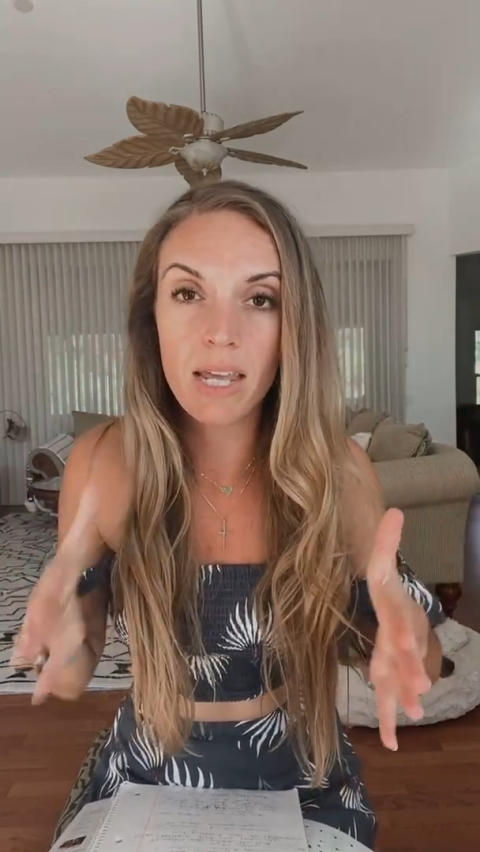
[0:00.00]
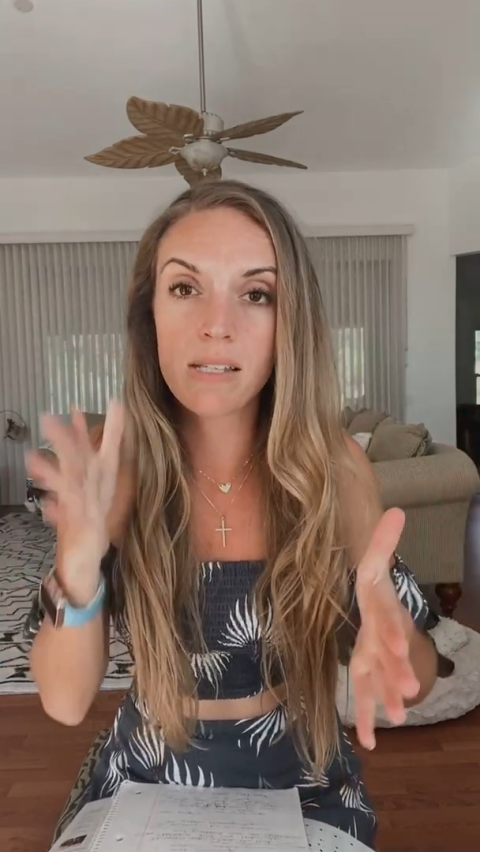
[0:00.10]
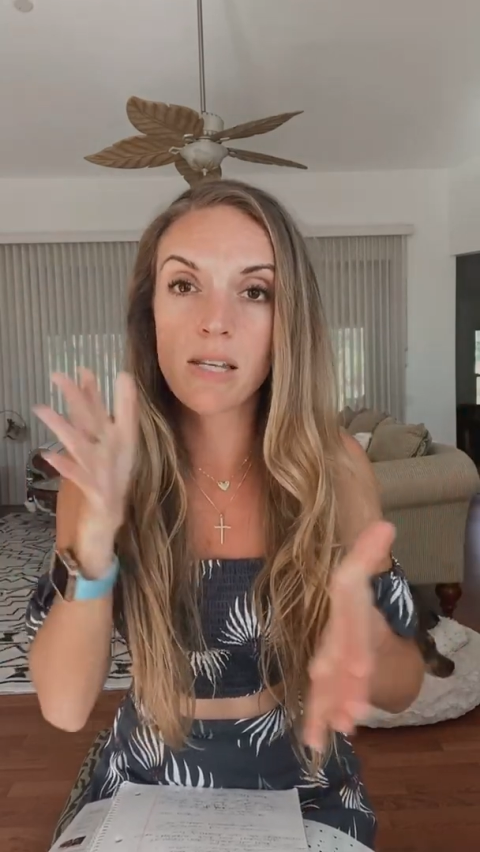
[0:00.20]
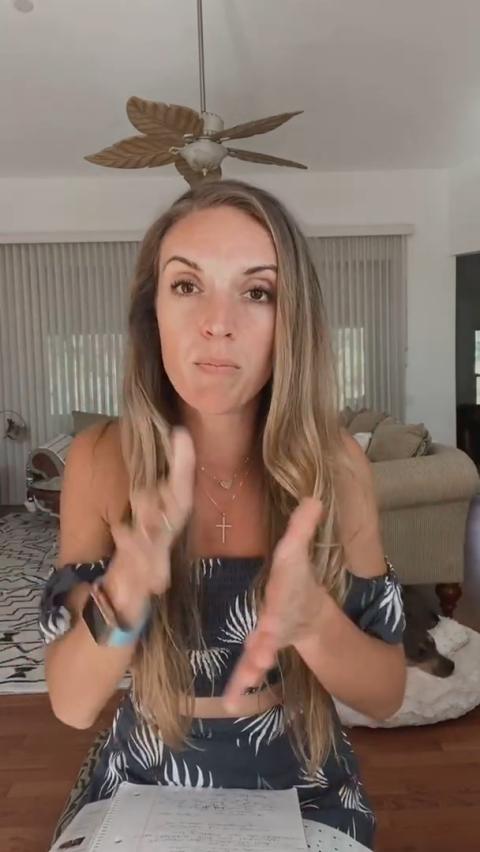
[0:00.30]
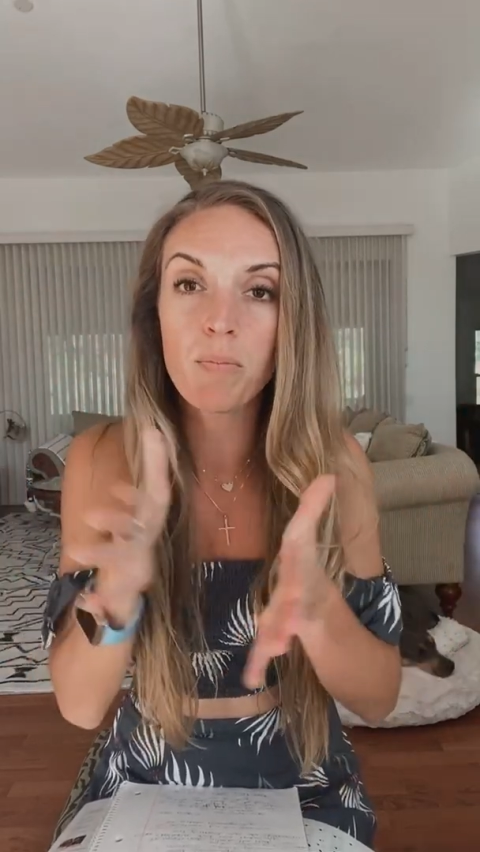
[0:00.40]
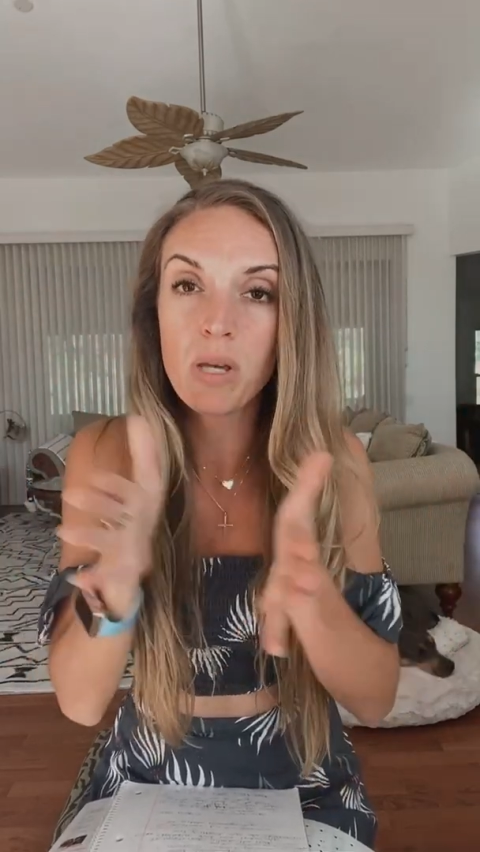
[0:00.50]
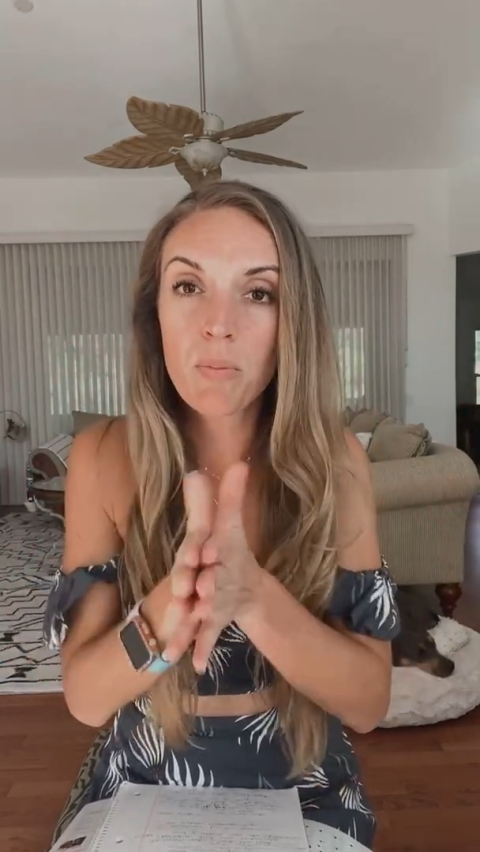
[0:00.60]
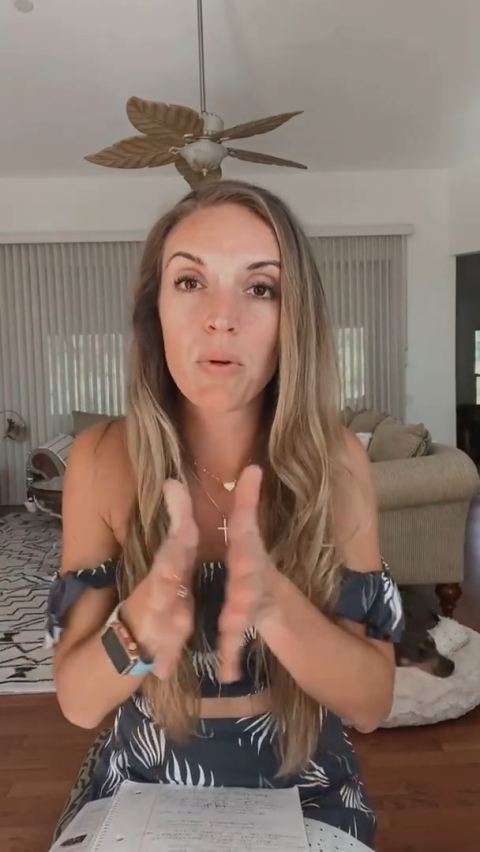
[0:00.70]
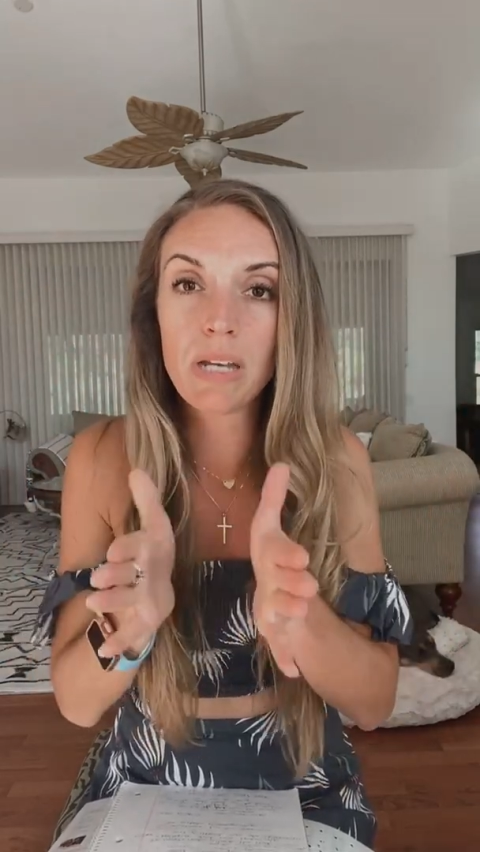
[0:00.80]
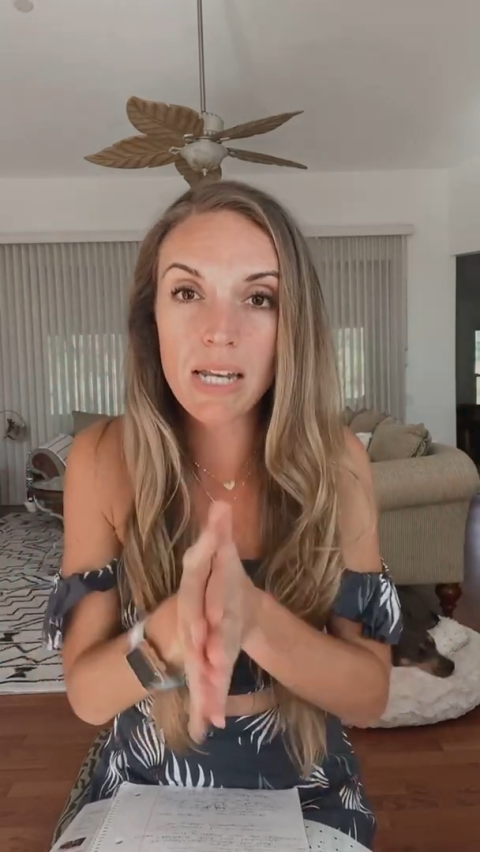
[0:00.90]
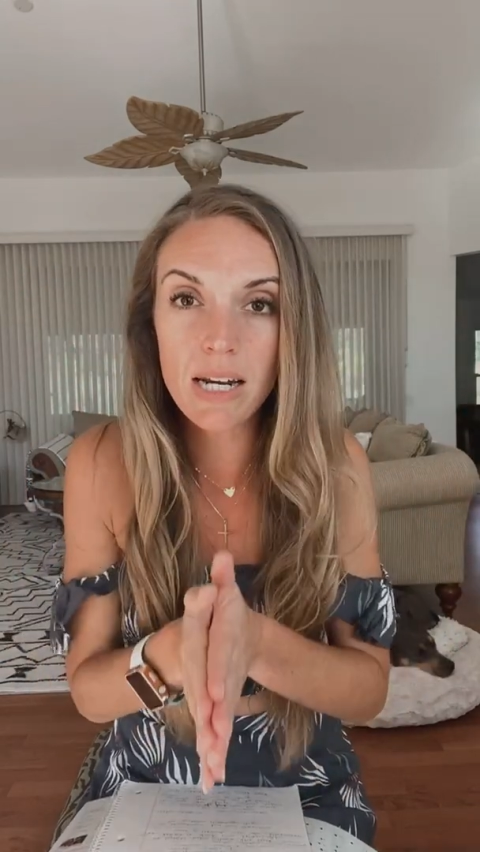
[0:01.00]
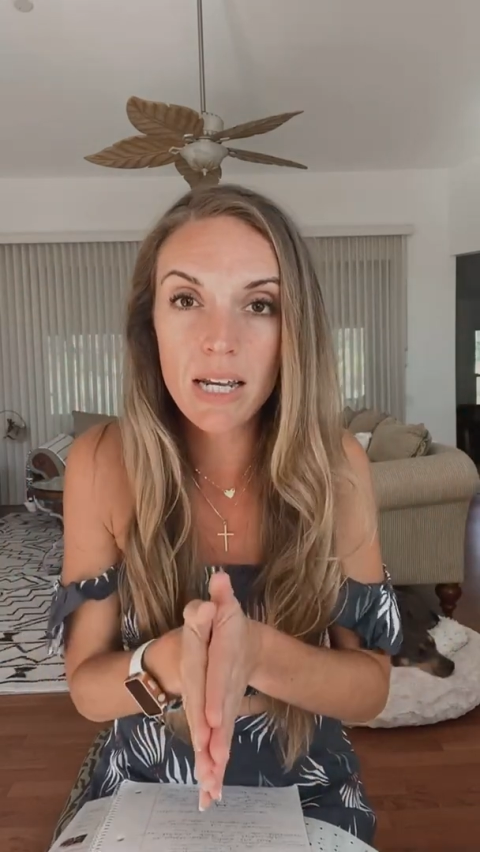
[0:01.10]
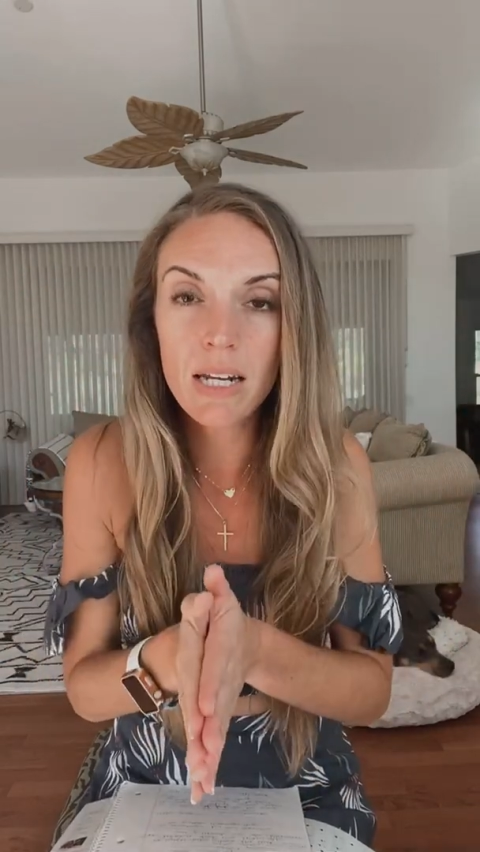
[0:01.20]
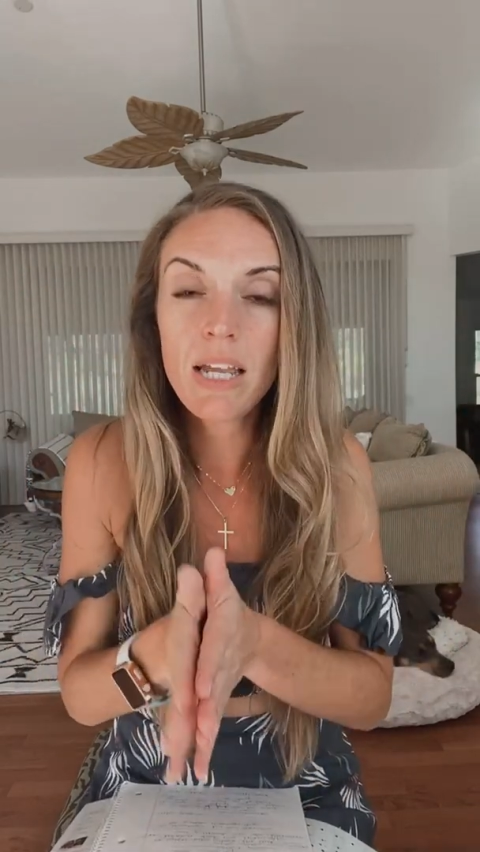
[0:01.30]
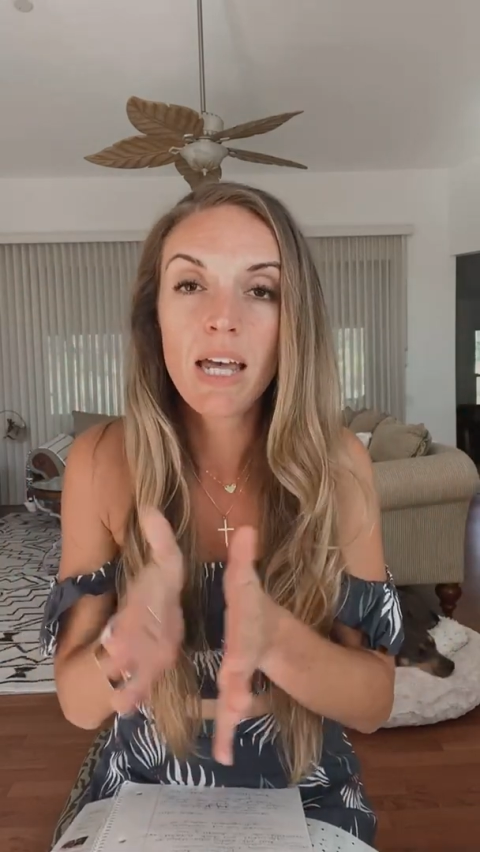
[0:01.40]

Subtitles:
Some people need it,